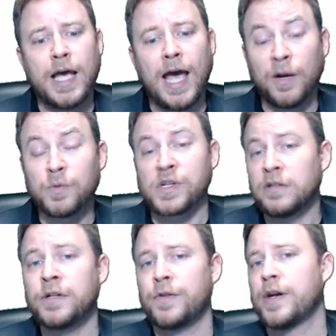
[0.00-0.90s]
and it was
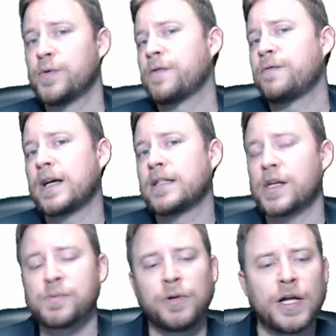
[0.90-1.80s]
clear that it was affecting
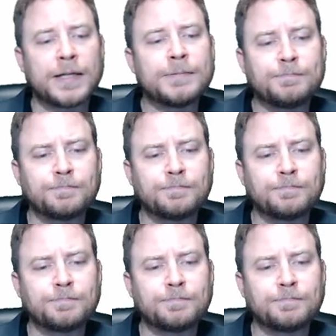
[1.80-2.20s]
his play.